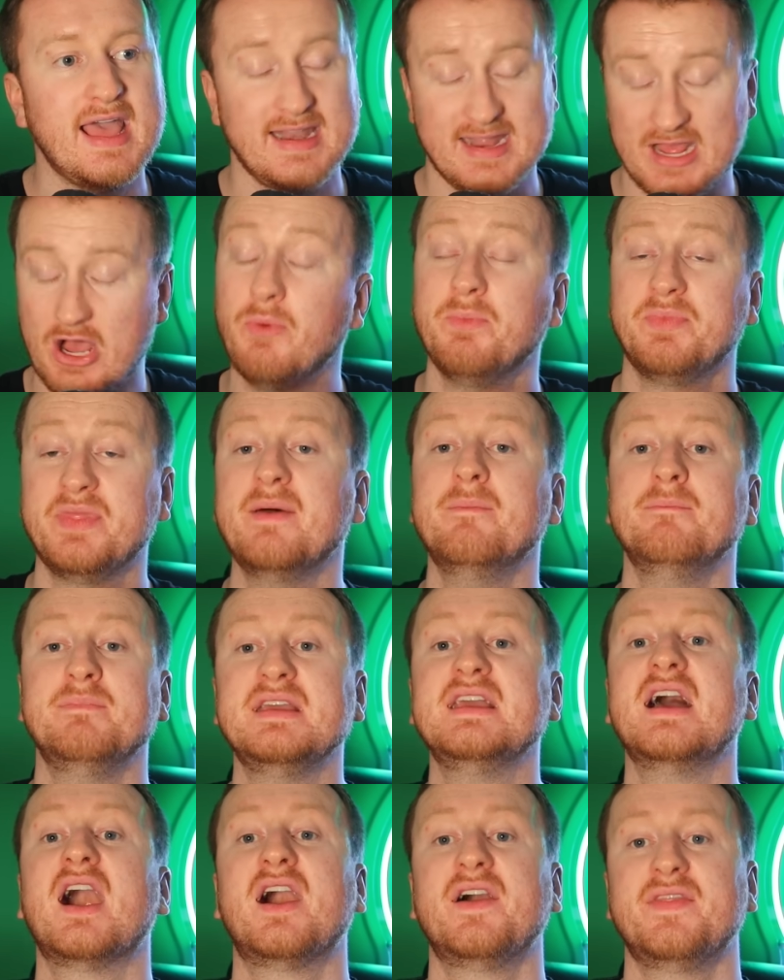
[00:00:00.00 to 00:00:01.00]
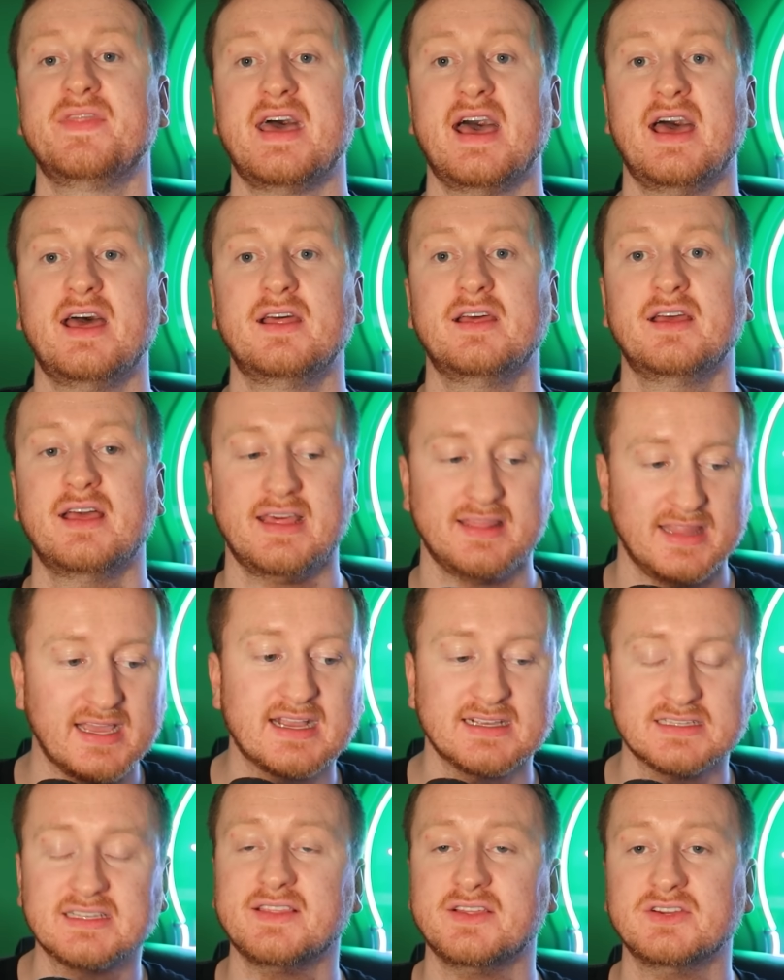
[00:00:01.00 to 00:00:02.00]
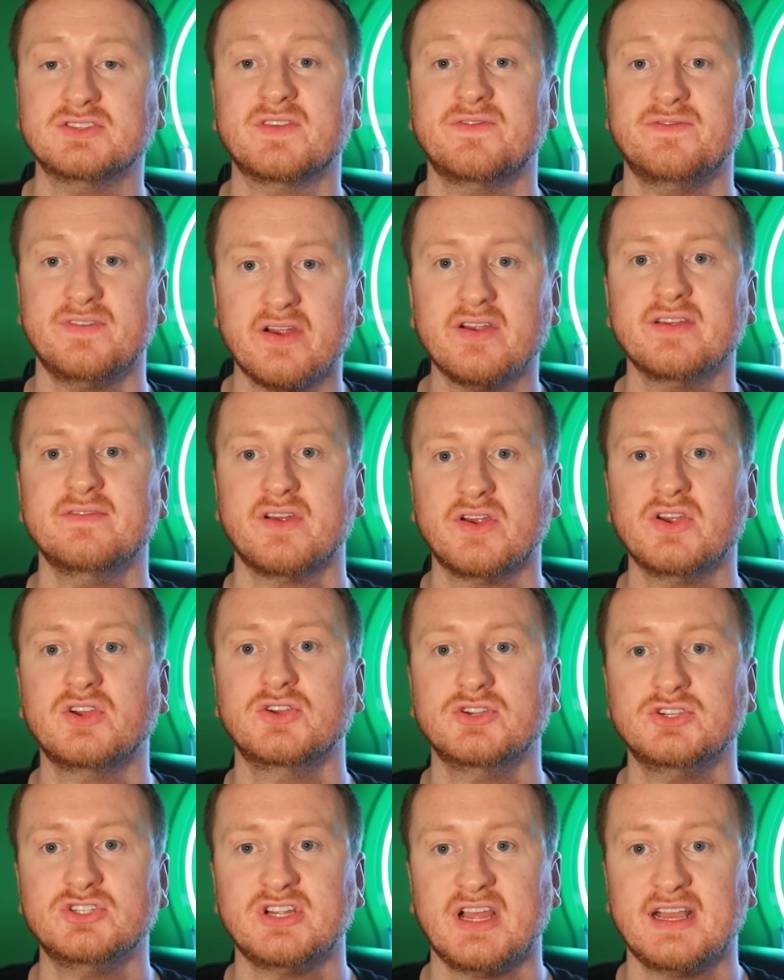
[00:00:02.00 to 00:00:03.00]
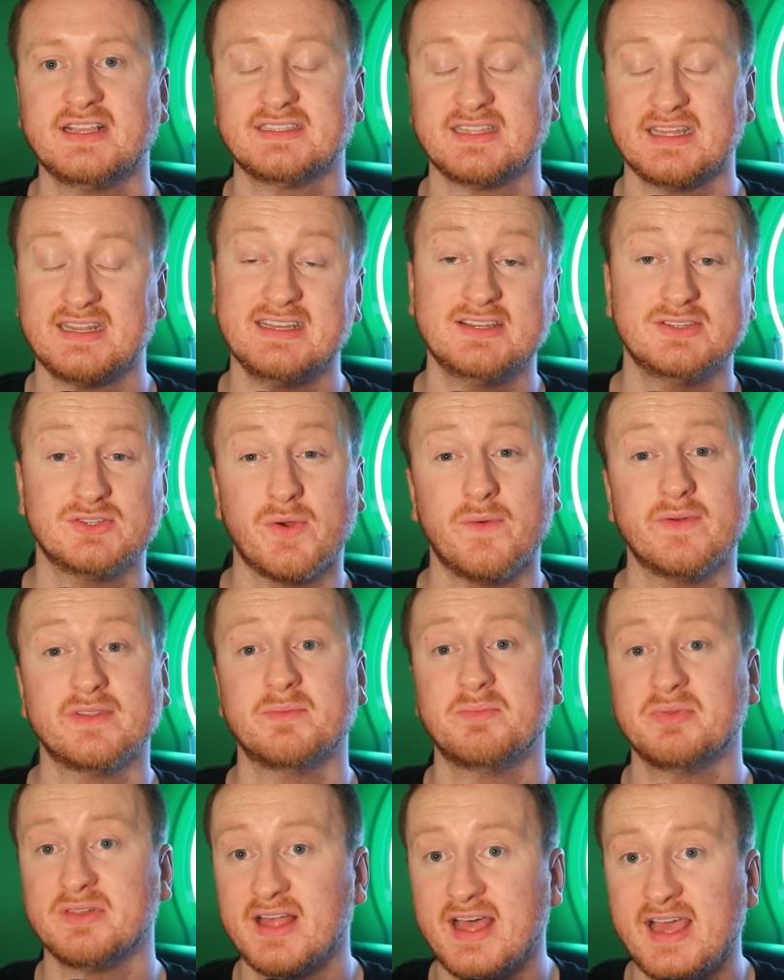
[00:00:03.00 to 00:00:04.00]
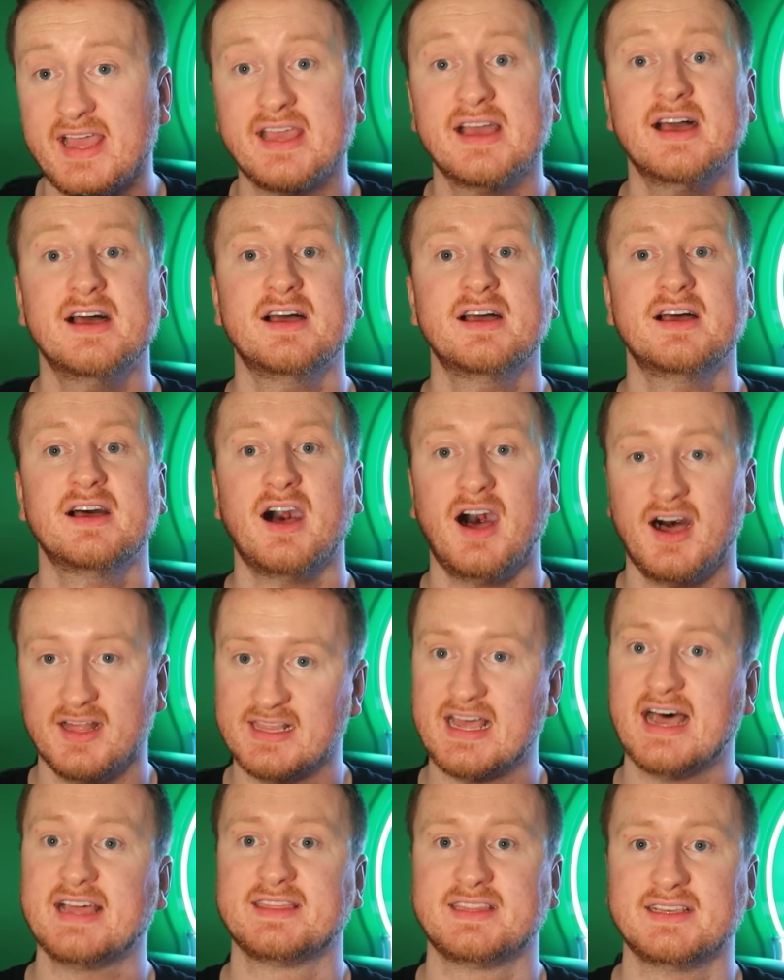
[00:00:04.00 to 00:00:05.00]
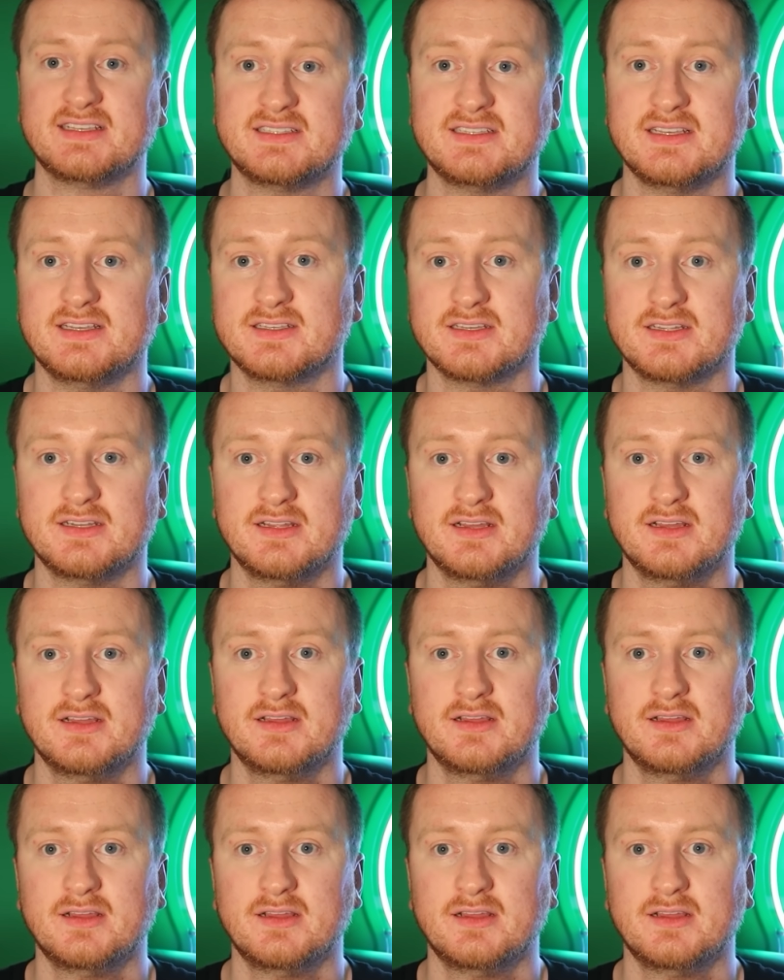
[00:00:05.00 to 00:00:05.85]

and help them beyond that. And like I said, there's a very, very good chance that he is going to play a lot this season.